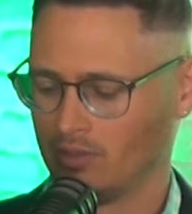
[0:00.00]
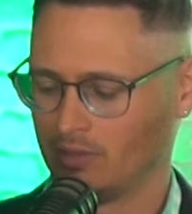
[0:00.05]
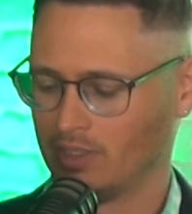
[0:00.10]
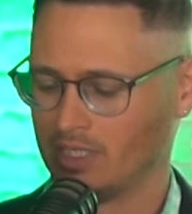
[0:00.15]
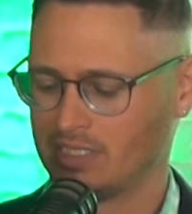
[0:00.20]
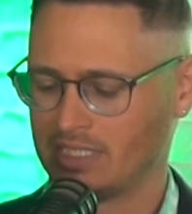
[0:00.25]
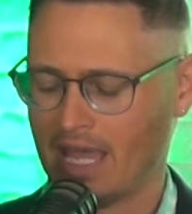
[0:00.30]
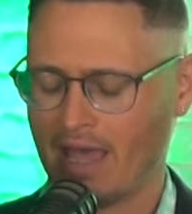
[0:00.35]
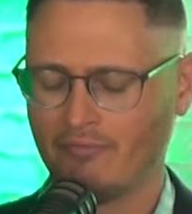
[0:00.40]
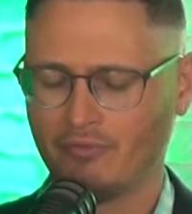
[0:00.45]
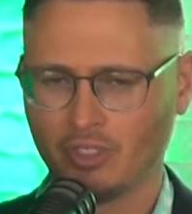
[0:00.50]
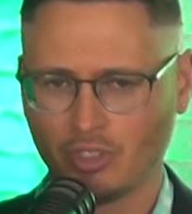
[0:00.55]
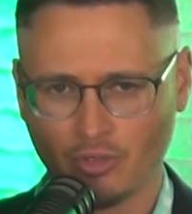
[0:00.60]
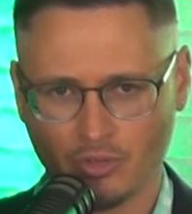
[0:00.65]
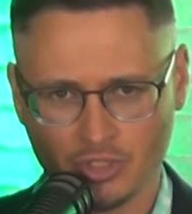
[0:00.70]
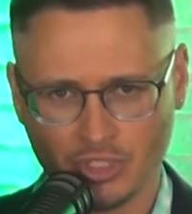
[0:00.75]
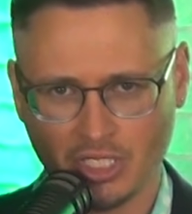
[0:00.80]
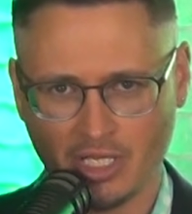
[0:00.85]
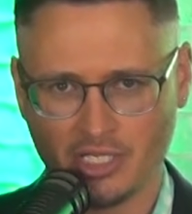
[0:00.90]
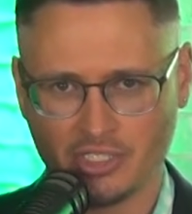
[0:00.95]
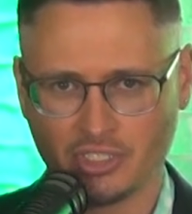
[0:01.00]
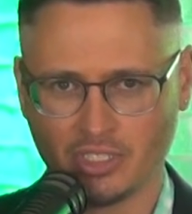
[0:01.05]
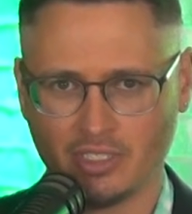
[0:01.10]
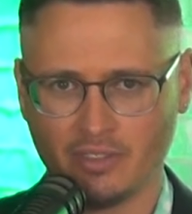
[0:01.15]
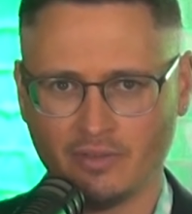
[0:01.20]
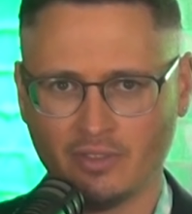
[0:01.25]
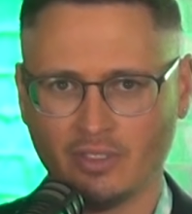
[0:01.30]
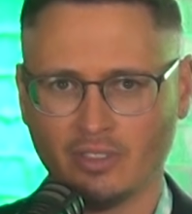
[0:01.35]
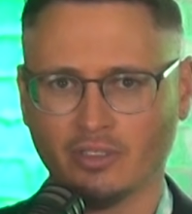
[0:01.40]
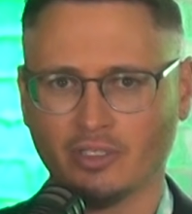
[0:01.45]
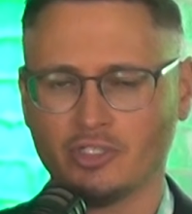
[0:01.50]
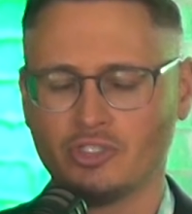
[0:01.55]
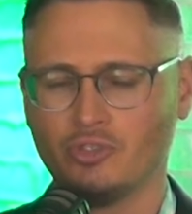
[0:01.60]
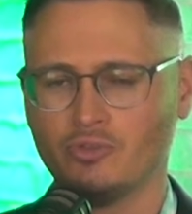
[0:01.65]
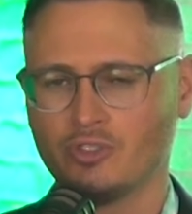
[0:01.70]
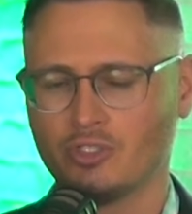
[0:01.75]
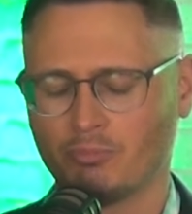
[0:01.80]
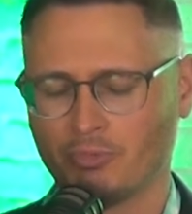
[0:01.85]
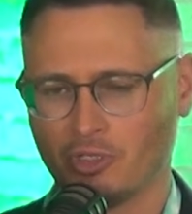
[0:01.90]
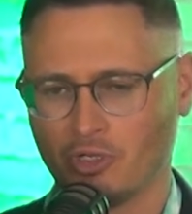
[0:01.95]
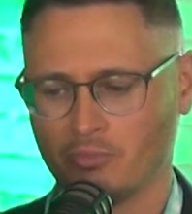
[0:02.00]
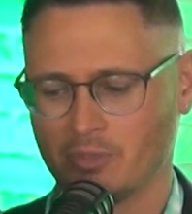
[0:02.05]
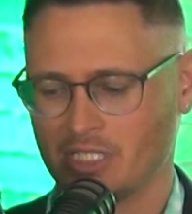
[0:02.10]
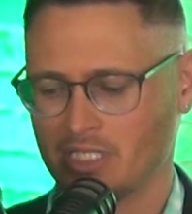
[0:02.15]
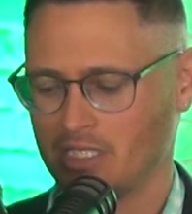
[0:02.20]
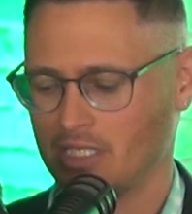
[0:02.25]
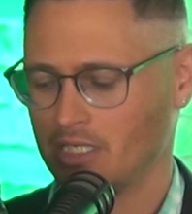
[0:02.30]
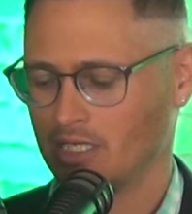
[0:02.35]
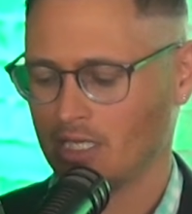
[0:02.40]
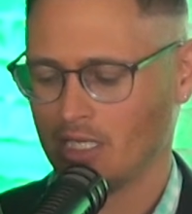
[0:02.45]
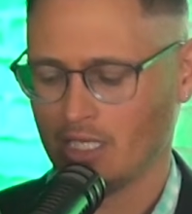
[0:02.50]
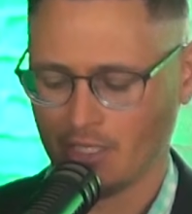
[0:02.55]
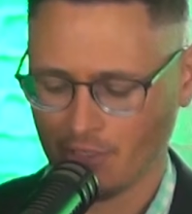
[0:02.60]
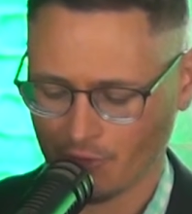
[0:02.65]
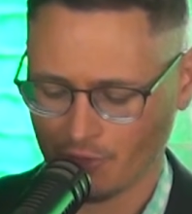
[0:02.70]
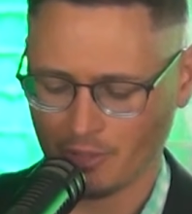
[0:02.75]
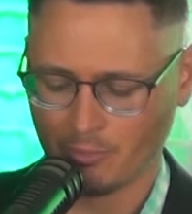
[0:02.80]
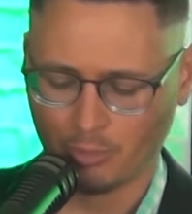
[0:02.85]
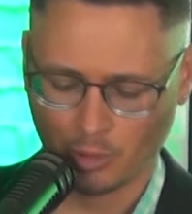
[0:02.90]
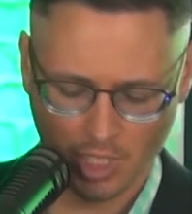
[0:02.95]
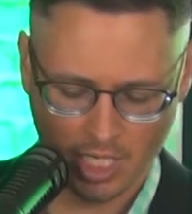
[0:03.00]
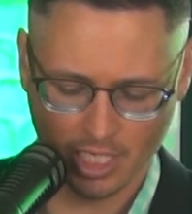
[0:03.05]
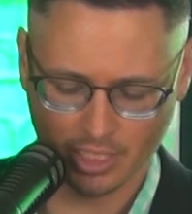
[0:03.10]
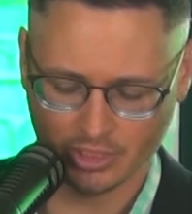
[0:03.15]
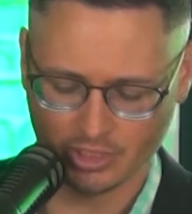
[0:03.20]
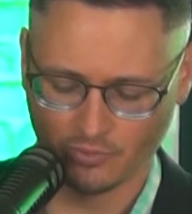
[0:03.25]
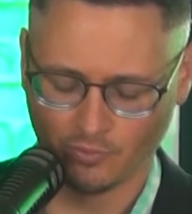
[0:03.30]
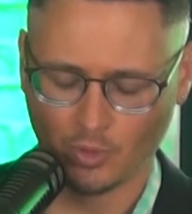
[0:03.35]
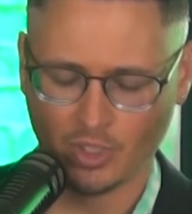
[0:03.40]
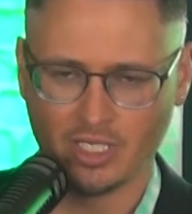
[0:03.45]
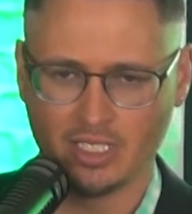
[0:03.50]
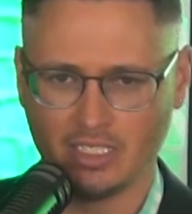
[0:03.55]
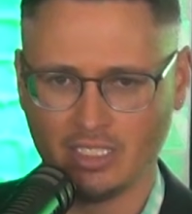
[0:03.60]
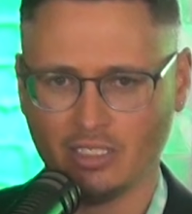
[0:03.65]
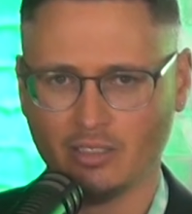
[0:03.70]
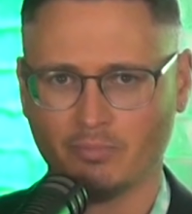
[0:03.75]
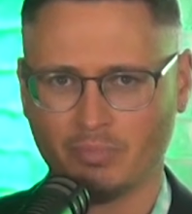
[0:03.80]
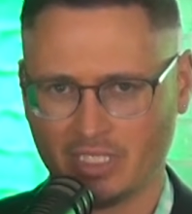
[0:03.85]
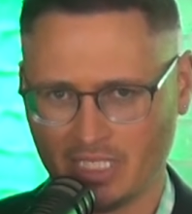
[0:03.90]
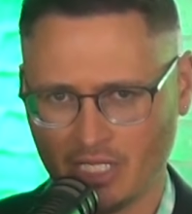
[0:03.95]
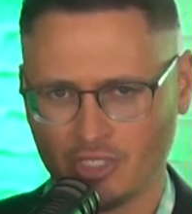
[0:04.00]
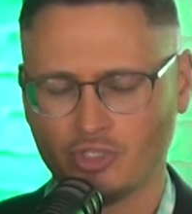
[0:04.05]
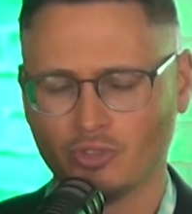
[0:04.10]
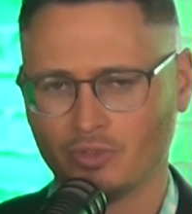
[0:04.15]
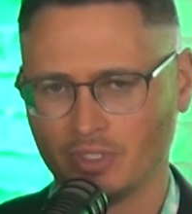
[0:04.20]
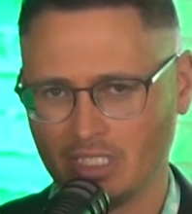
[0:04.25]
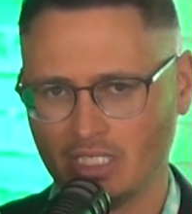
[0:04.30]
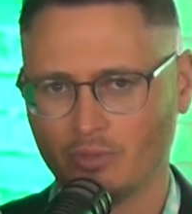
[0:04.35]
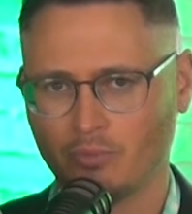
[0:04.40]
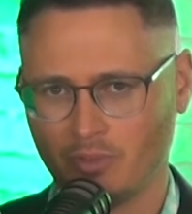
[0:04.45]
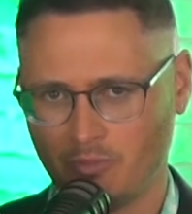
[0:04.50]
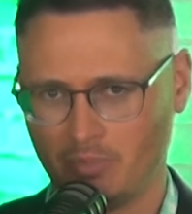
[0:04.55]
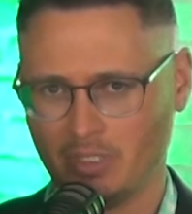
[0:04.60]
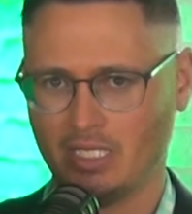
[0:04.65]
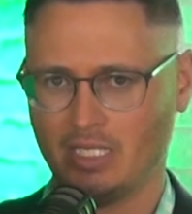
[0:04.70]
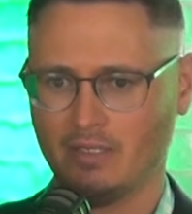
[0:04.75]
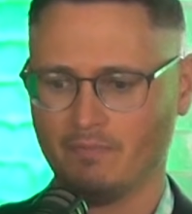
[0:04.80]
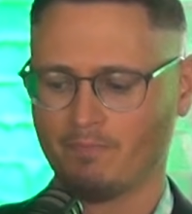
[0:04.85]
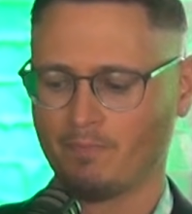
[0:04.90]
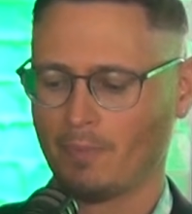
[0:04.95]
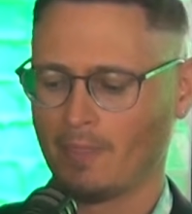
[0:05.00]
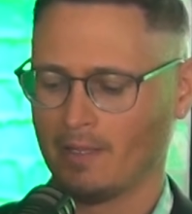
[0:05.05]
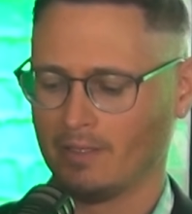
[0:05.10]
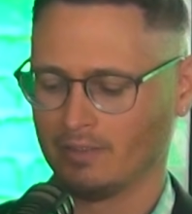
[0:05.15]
let's have a negotiation. Let's use diplomacy. Here are the prongs of what a deal, potential deal would be.